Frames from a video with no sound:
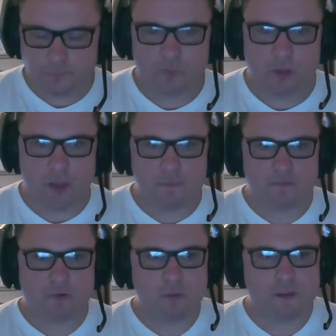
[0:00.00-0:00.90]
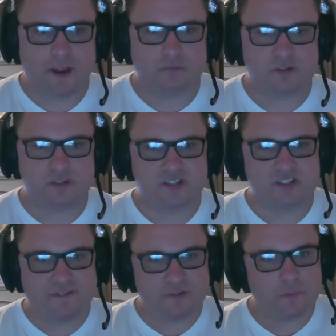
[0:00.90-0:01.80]
From about
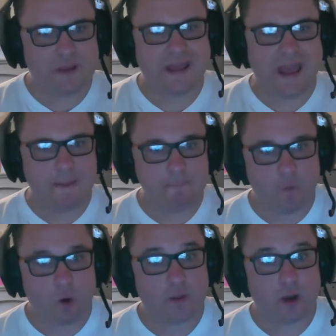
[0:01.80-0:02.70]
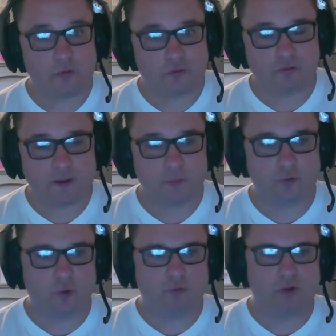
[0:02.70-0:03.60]
7 p.m. on the live stream, we
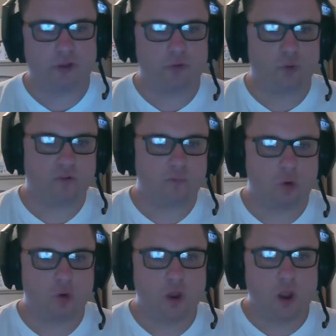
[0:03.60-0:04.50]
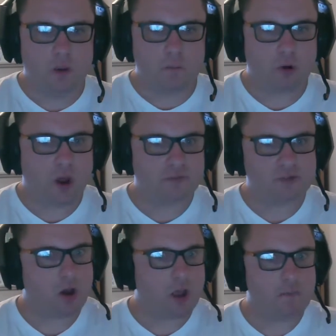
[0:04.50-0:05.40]
sort of run a sort of a more prime
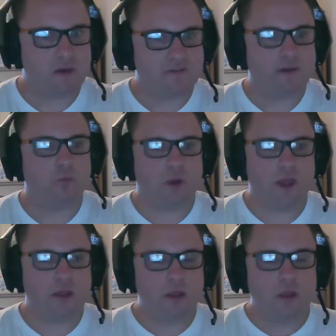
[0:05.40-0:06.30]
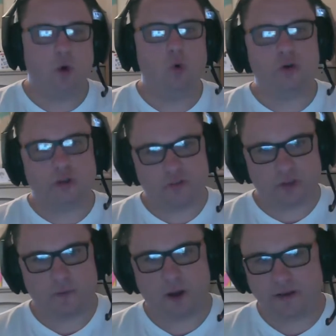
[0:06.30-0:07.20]
time event where audience
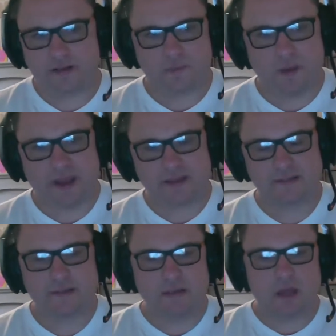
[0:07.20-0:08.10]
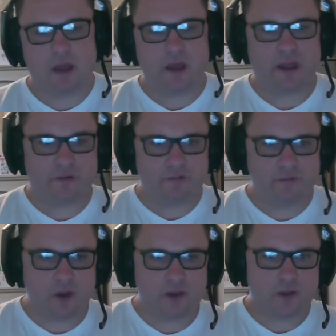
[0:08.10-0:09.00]
can participate. And
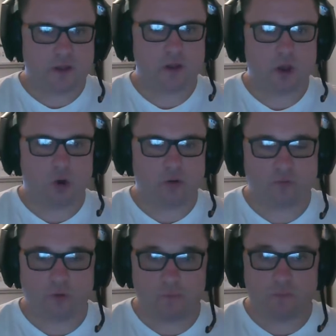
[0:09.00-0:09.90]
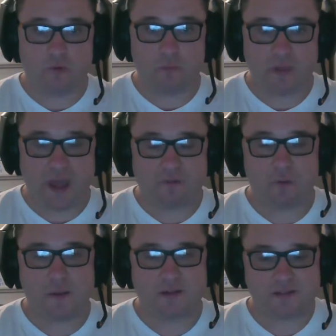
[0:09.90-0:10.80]
further on from there, from
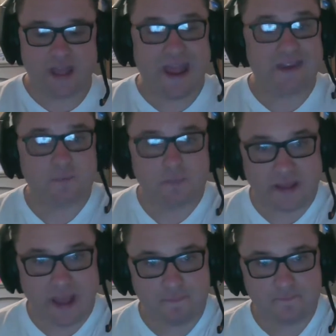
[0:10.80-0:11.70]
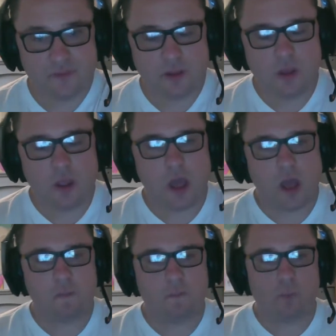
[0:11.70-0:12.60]
about 10 p.m.,
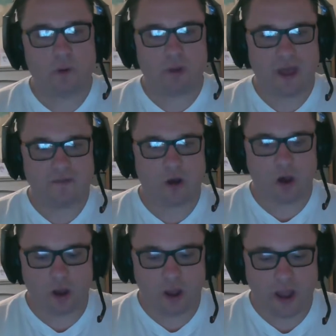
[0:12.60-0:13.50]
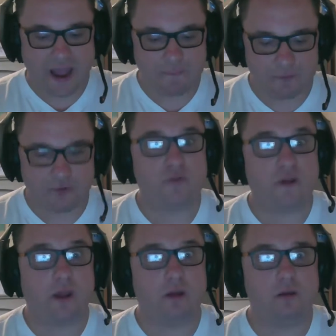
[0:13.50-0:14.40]
we will have our atmosphere